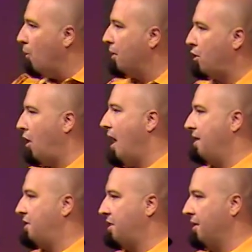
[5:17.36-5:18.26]
with
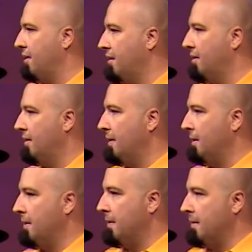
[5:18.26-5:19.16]
Christ.
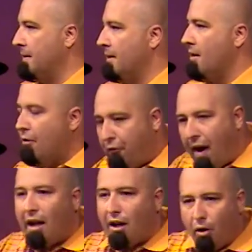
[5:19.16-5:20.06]

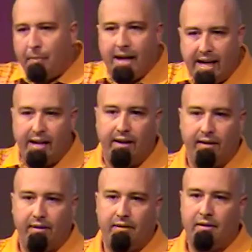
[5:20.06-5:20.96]
Follow me,
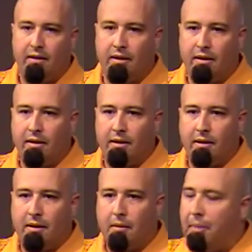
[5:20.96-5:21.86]

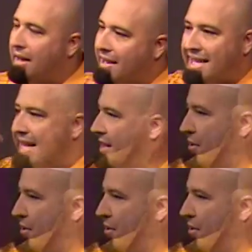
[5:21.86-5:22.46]
because he is